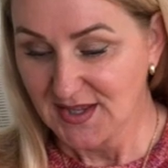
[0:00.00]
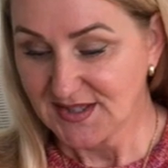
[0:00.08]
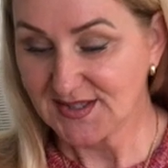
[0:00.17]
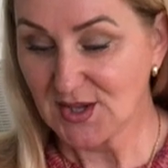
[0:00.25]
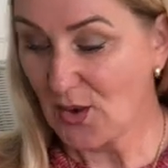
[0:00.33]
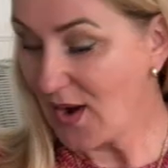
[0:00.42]

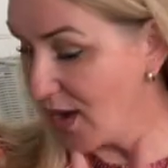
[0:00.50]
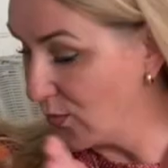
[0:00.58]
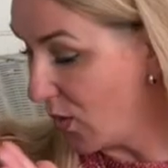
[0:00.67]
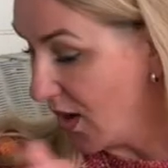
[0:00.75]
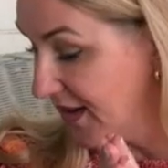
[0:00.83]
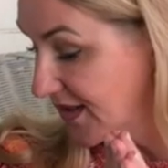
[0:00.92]
So I
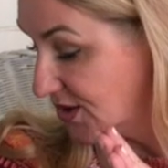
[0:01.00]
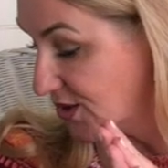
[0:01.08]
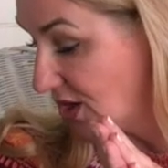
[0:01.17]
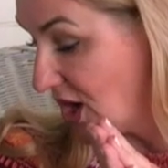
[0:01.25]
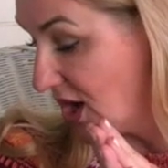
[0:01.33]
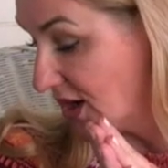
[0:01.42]
wanted to
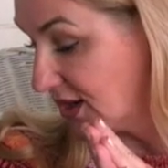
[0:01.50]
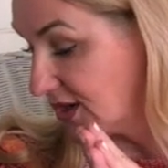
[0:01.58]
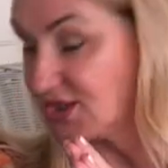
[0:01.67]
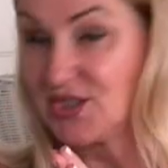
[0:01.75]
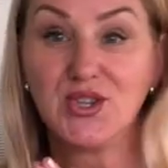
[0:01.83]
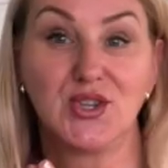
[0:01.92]
talk
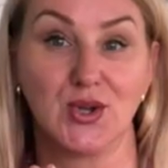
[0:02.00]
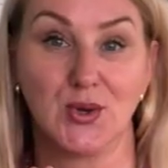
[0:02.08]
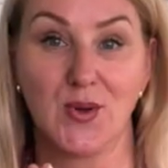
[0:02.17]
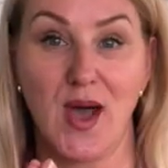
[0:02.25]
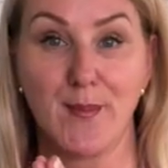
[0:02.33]
to you